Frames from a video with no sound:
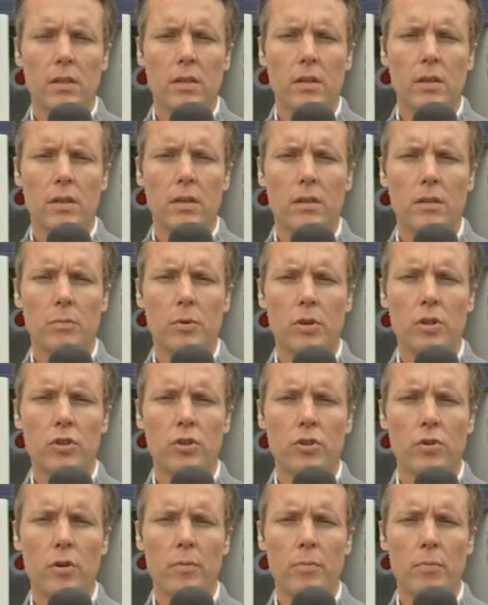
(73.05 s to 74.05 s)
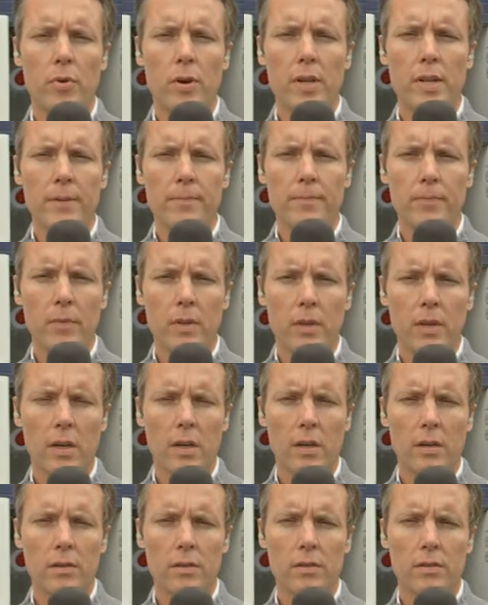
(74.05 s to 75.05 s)
the British Grand Prix,
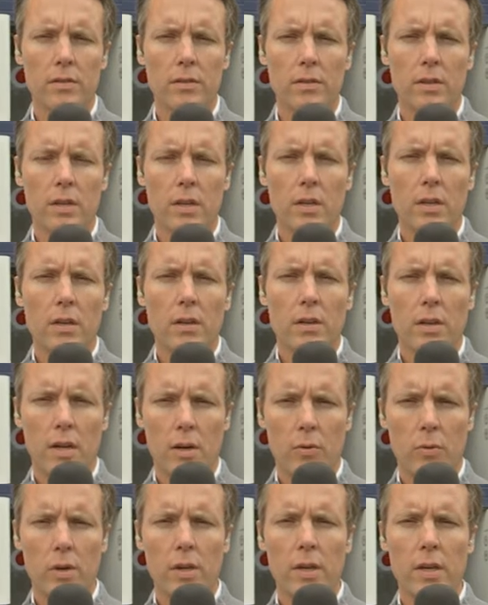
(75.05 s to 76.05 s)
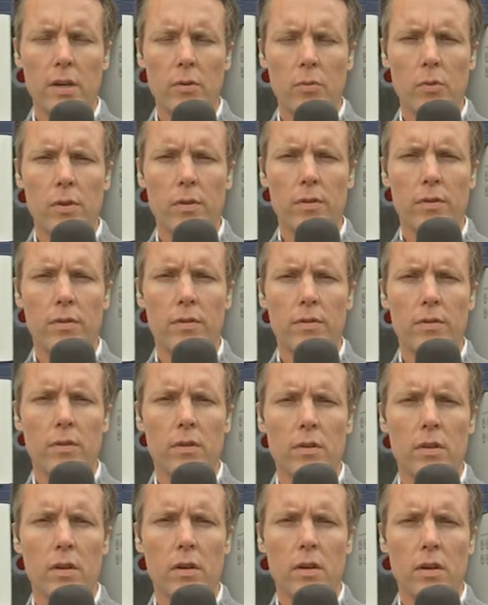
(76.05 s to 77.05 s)
and now we're here with
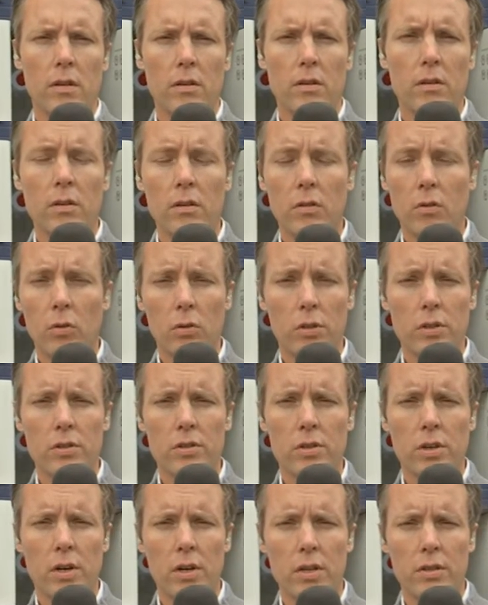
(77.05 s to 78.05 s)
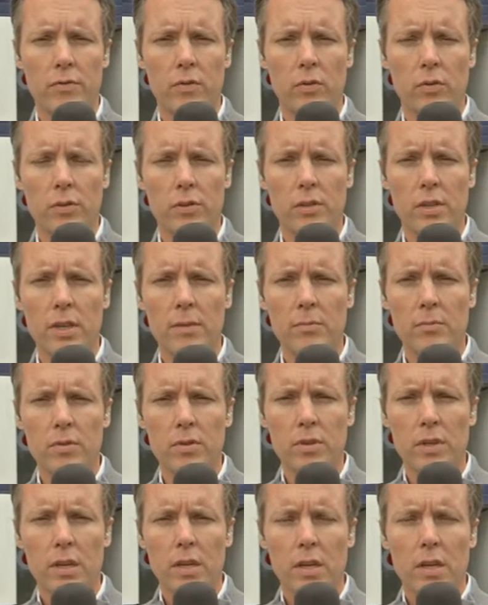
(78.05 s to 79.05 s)
all those tyres for all the
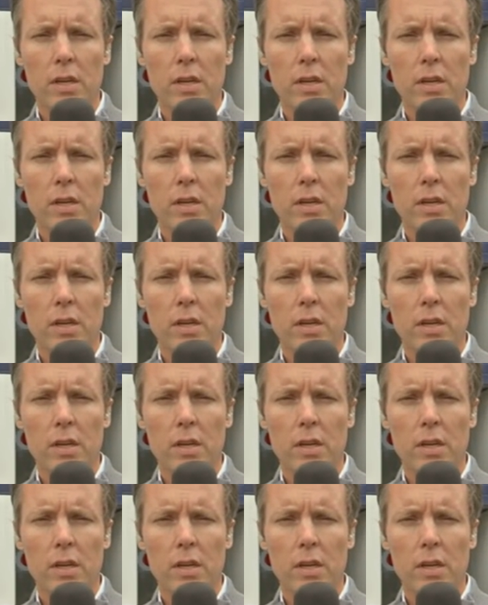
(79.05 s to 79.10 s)
teams.